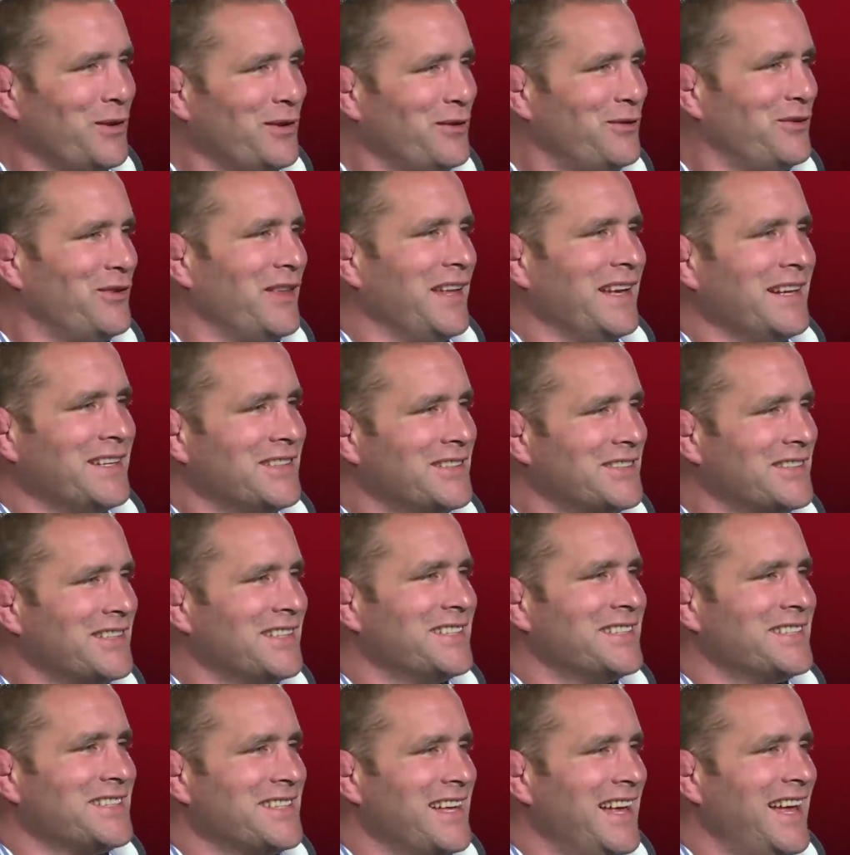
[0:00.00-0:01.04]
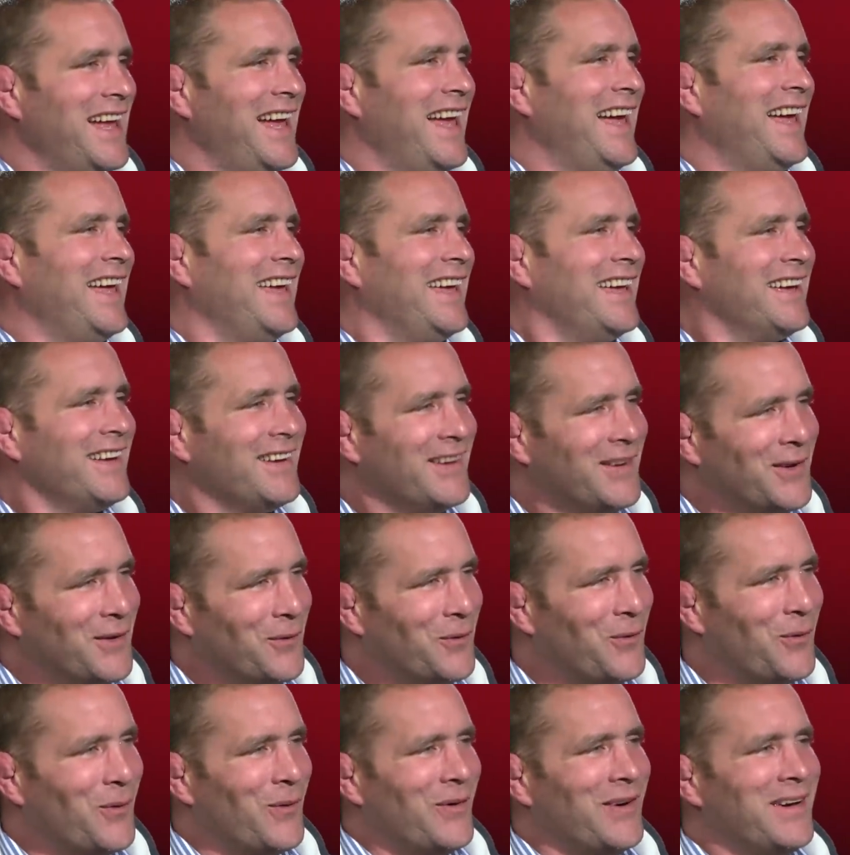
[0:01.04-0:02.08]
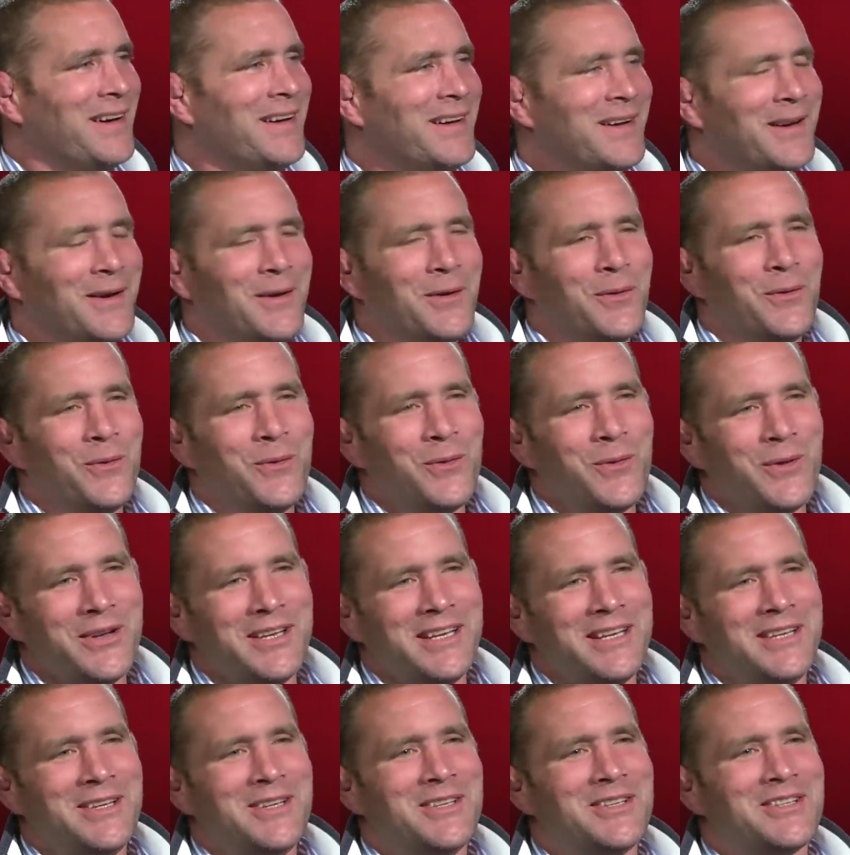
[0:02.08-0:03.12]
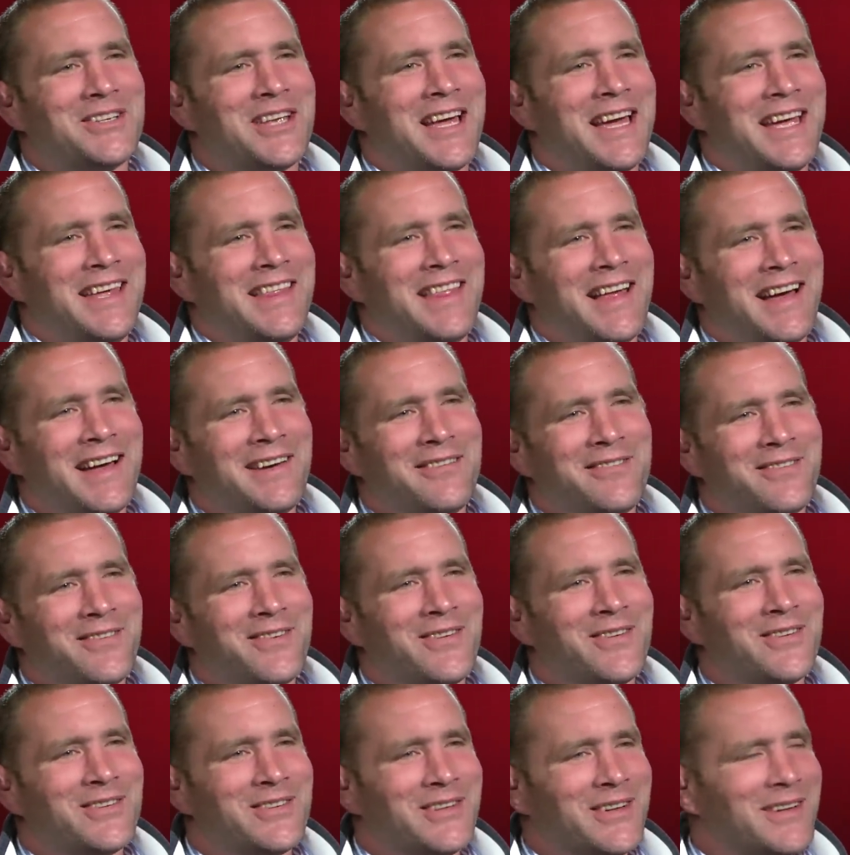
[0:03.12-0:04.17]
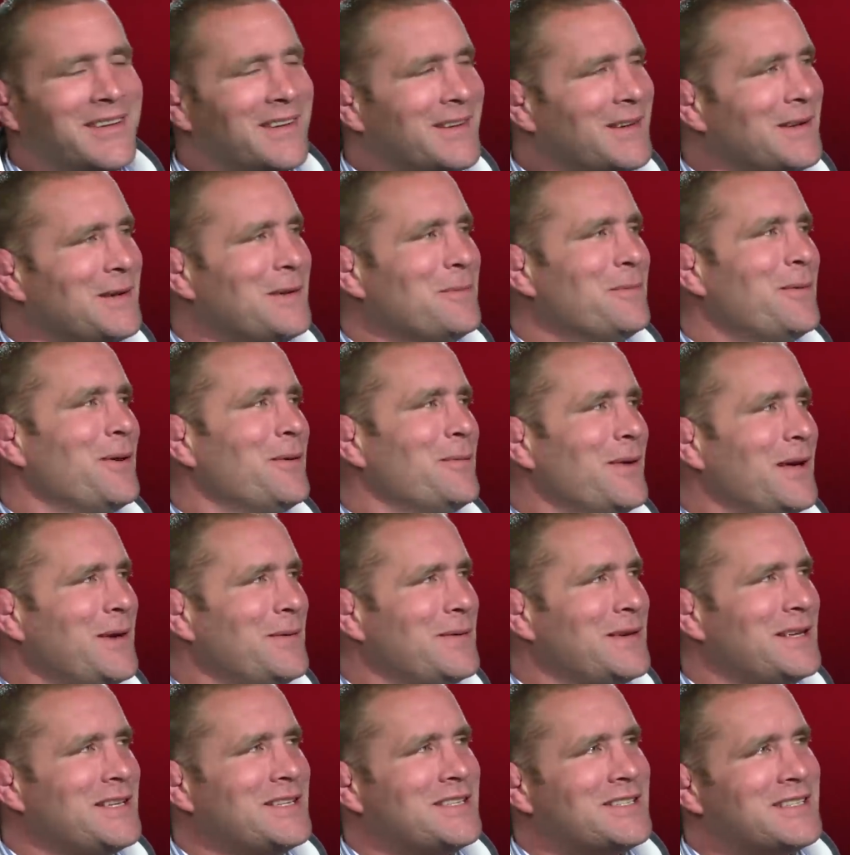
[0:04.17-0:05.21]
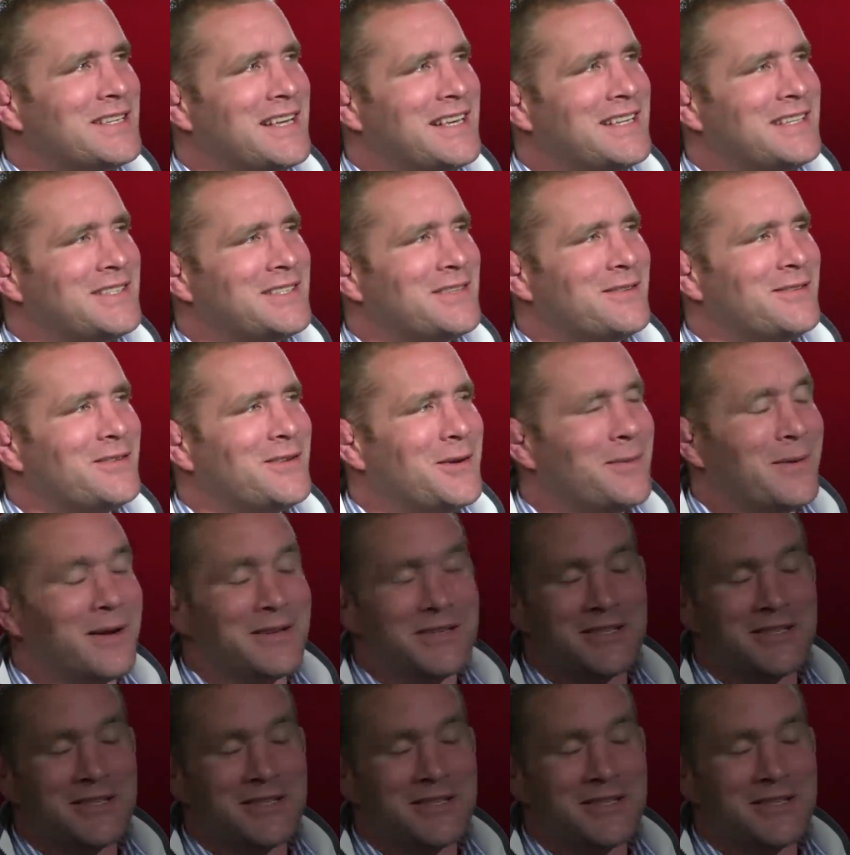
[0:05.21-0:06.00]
the things to say, what did you say that for? But maybe his sense of humour.